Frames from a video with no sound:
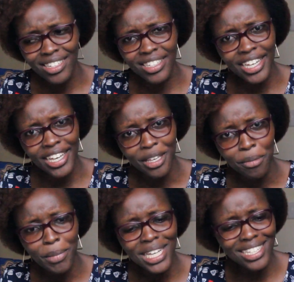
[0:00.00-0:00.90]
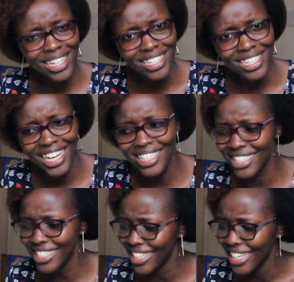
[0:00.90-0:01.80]
Shay, my chest, as
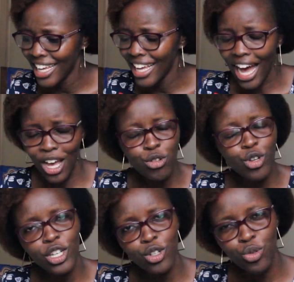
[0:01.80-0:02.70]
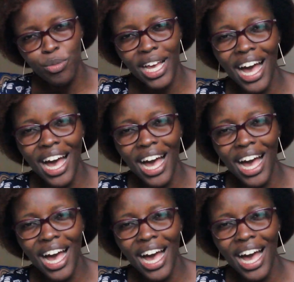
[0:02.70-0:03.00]
in, are you talking to me?